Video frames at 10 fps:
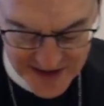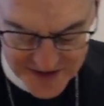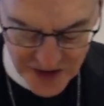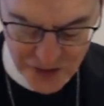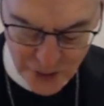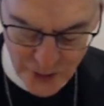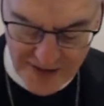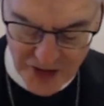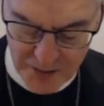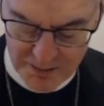that
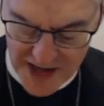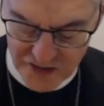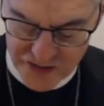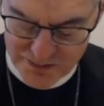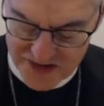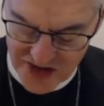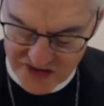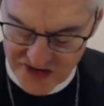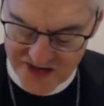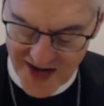whoever makes
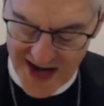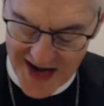petition to